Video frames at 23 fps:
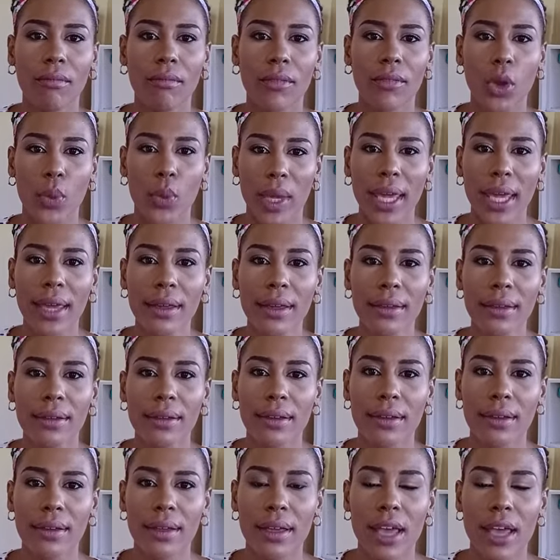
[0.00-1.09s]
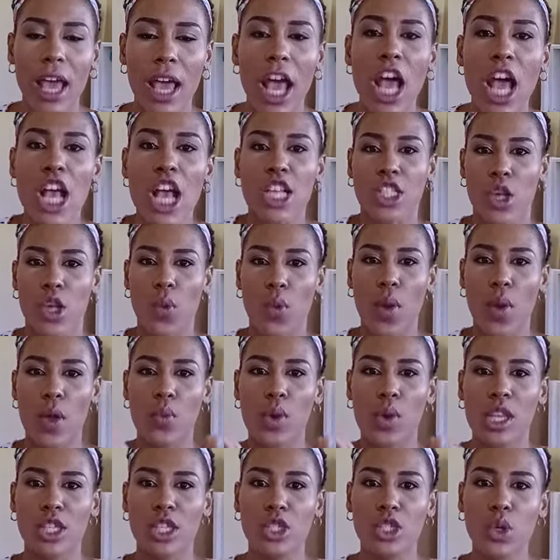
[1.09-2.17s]
Okay? So, when
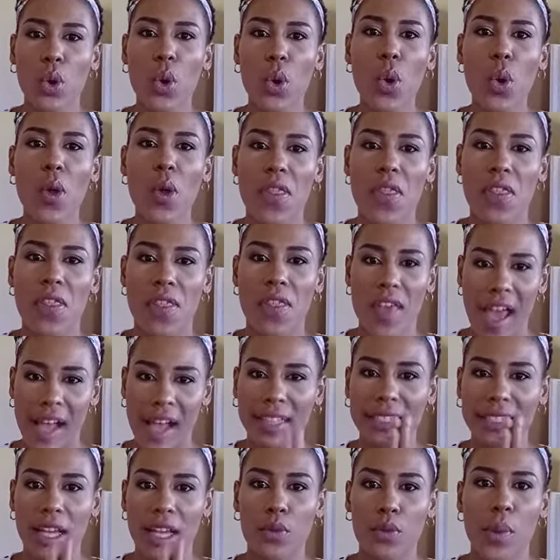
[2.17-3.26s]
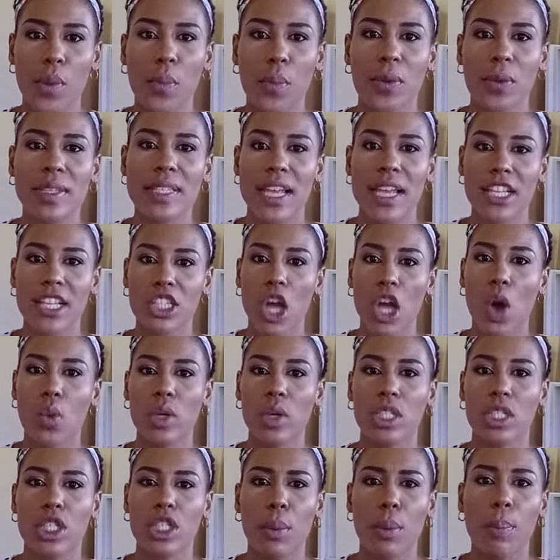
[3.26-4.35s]
we do that and we present our
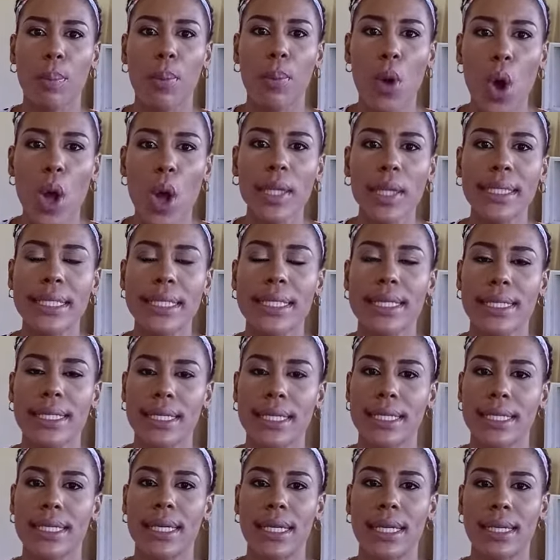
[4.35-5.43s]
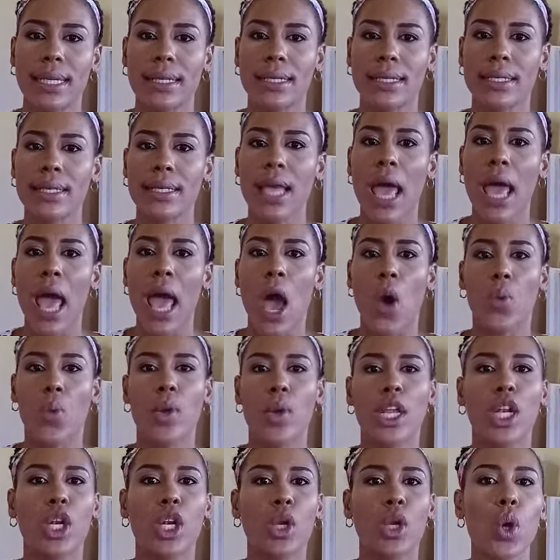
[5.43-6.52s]
supporting details,
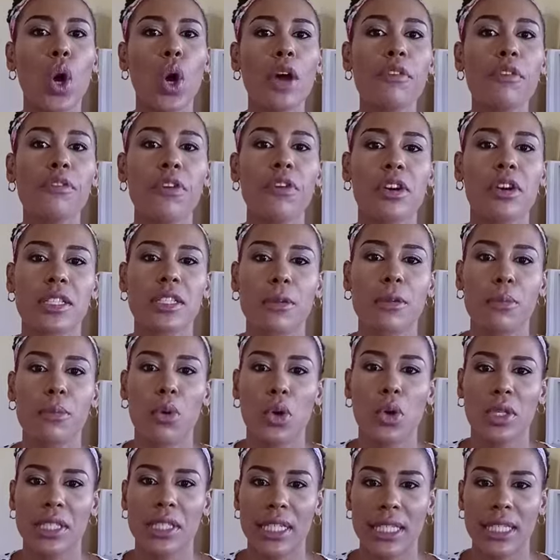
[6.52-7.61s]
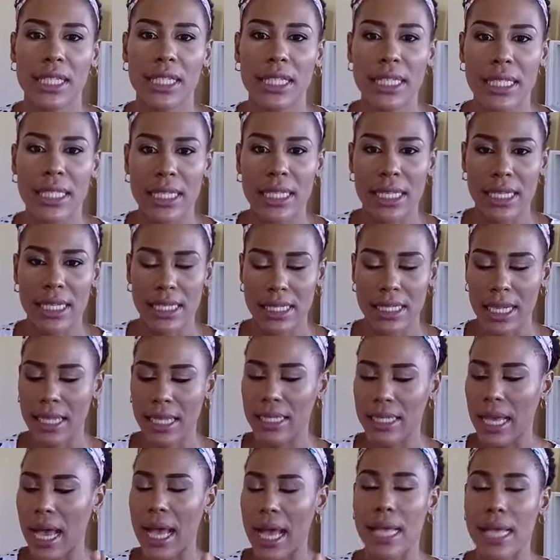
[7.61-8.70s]
we look for supporting details
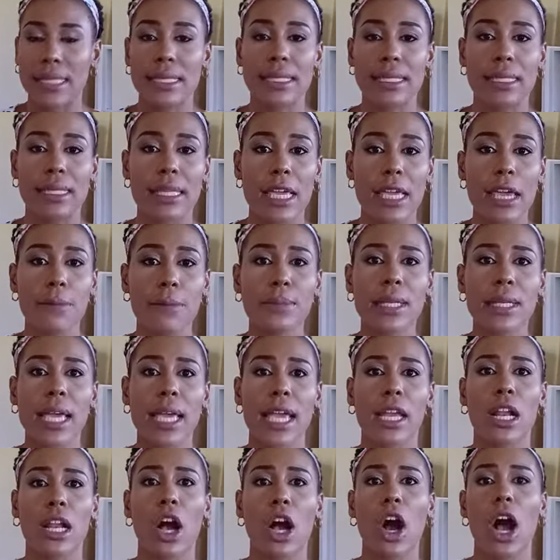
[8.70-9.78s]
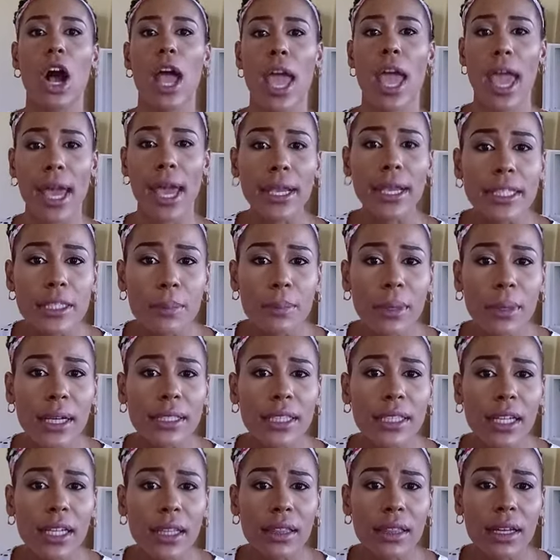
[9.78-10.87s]
that are steeped in expert
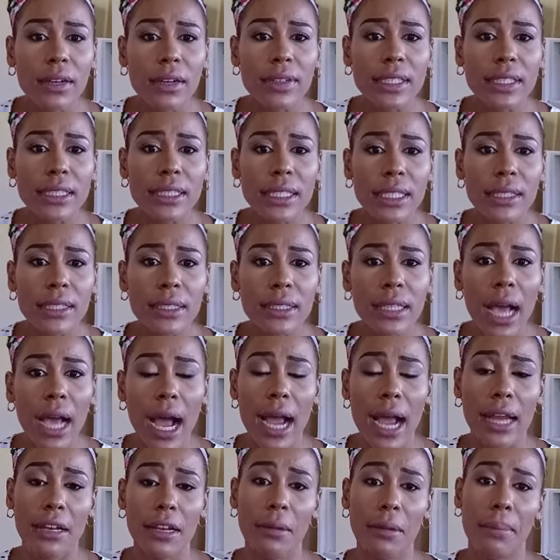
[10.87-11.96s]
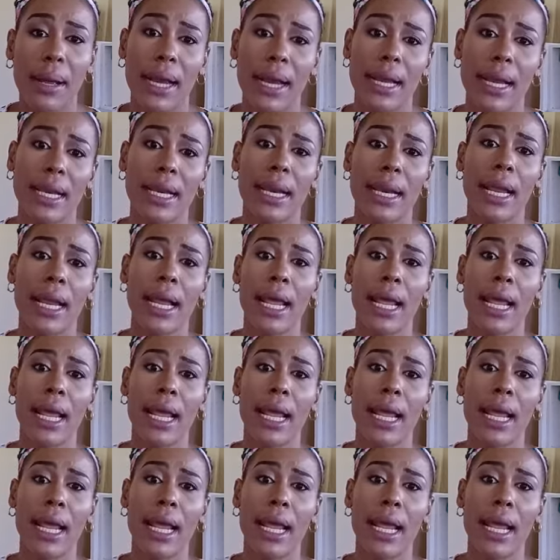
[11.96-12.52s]
authority, either by an,